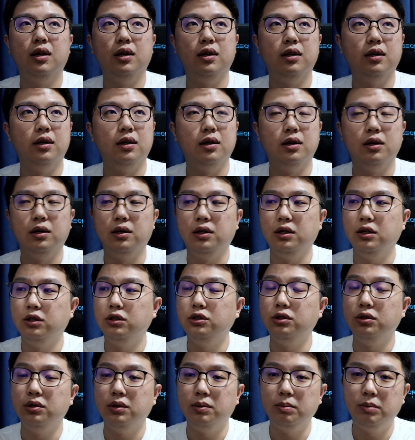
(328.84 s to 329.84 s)
it
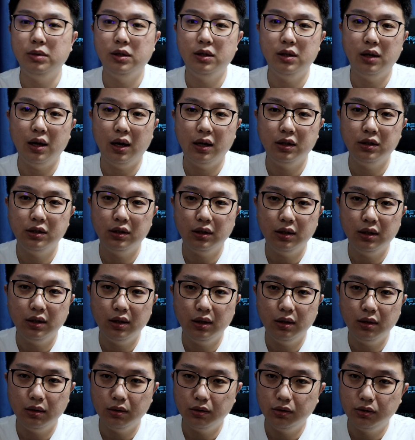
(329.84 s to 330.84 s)
should be
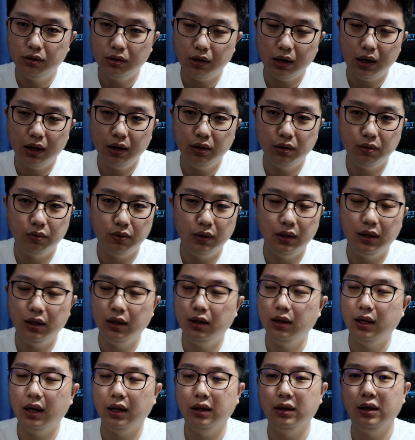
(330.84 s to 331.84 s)
actually dry
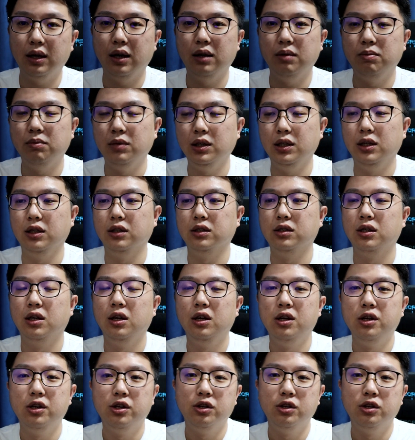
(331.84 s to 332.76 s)
within that 10 minutes.